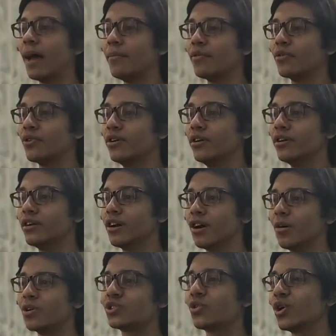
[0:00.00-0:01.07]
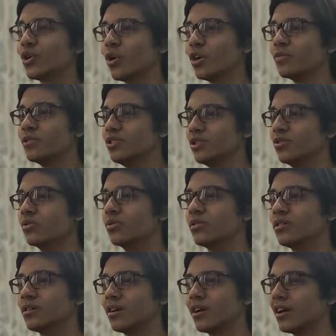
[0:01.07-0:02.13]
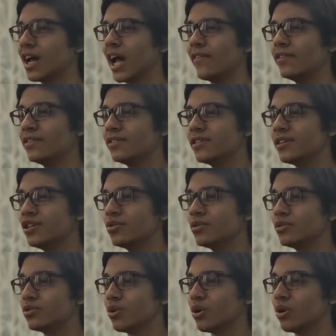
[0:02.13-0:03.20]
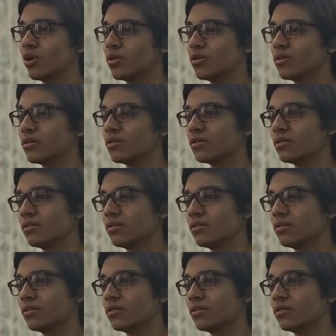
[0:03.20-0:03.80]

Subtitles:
I'm good. What's going on with you? Haven't seen you in so long.